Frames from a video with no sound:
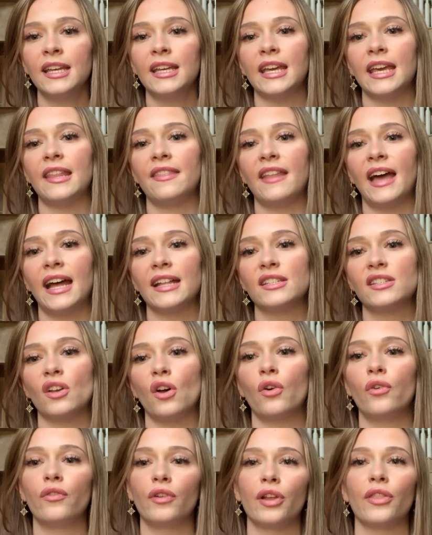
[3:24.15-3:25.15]
and that's
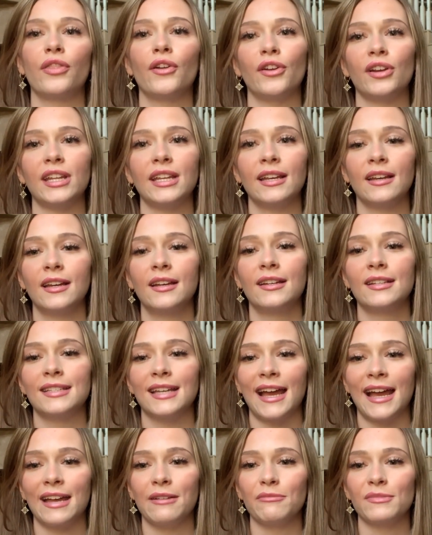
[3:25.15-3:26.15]
over 30
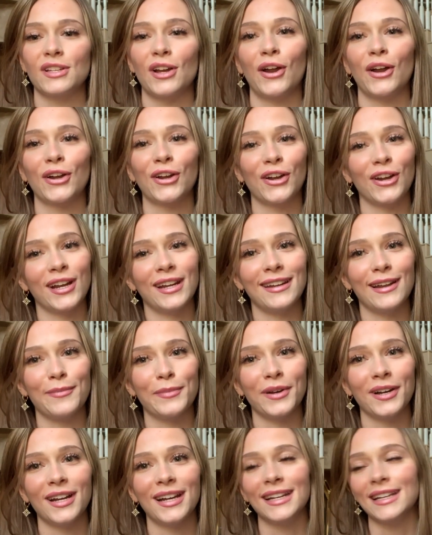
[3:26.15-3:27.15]
times our current
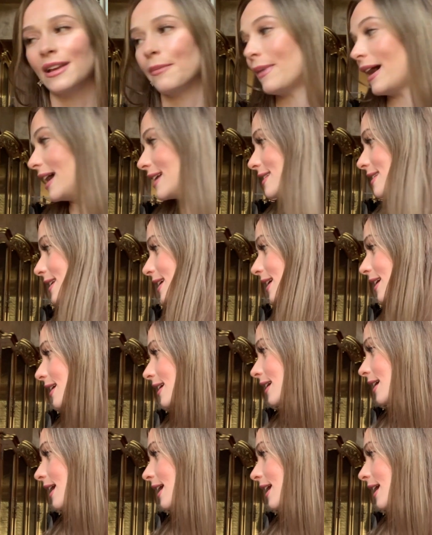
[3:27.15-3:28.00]
number in capacity.